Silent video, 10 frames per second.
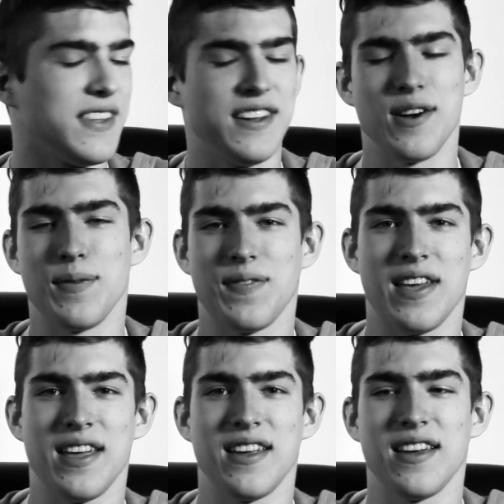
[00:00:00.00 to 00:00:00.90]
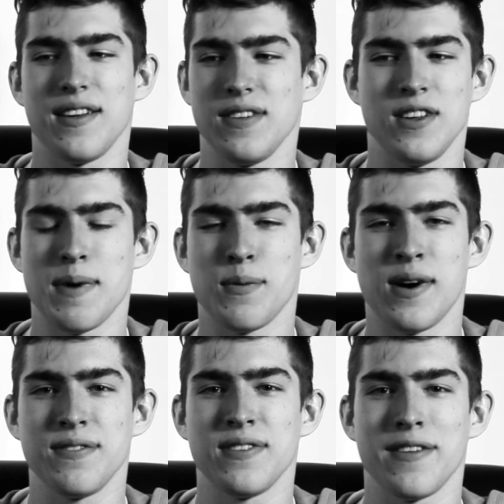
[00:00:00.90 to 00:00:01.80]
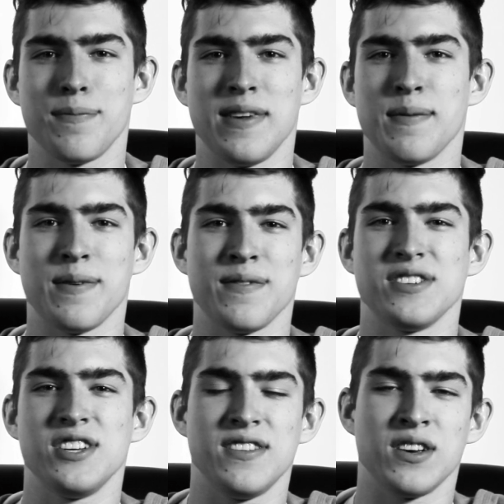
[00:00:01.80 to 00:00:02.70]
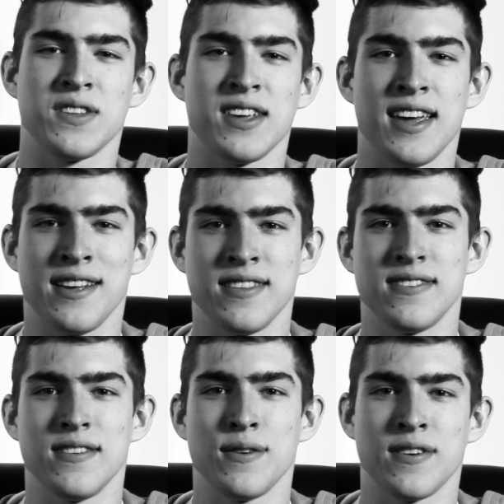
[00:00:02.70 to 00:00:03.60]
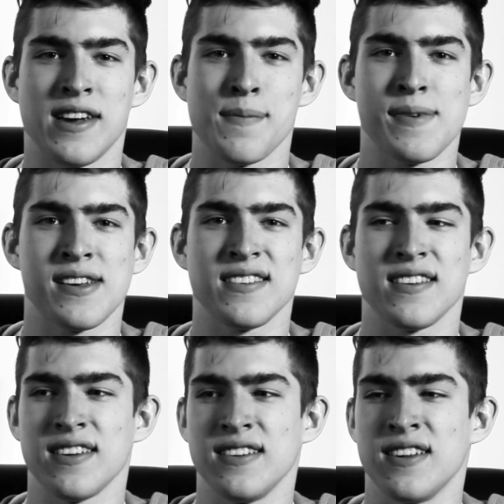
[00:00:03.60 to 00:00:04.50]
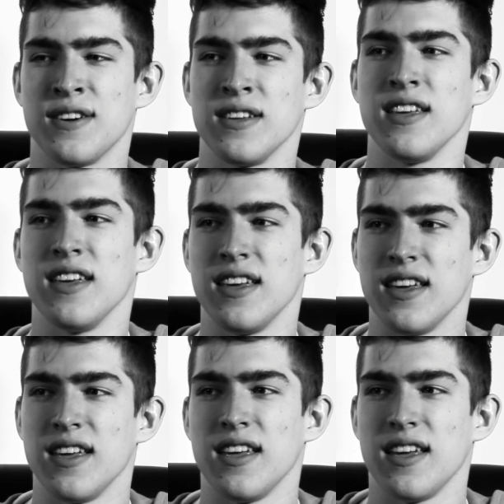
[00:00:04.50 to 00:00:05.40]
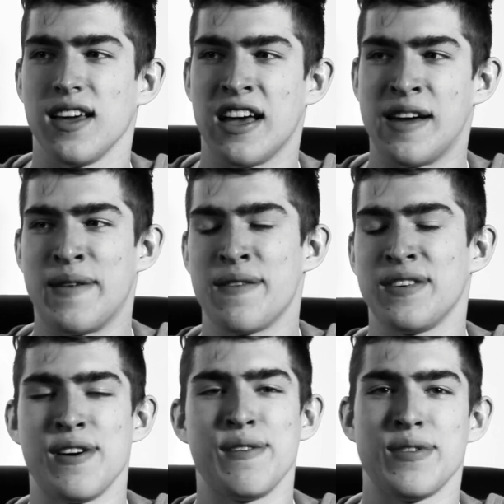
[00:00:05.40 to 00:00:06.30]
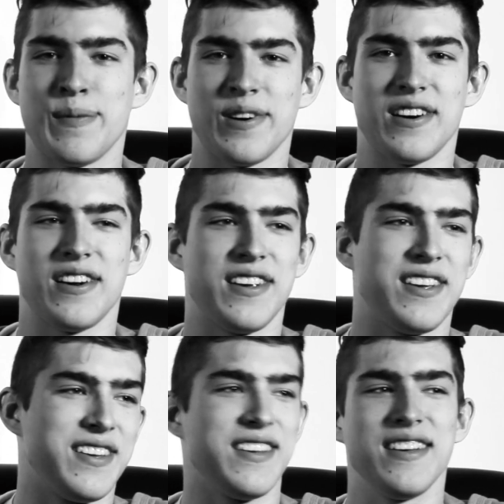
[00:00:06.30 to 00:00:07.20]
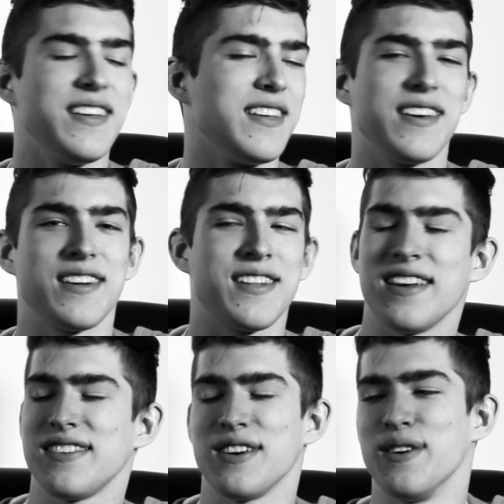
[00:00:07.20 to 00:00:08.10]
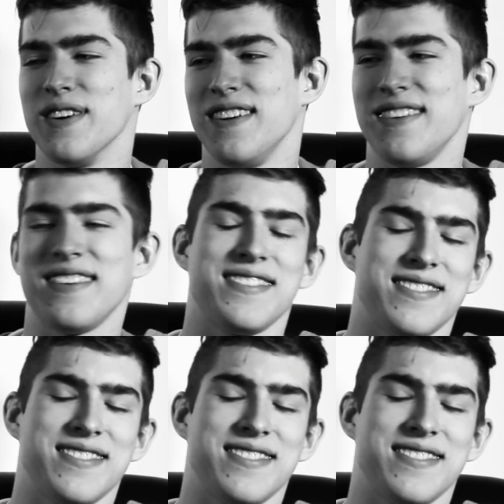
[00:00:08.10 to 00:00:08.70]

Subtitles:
My wife left me. She took the kids to her grandma's. I haven't heard from her. Classic horn.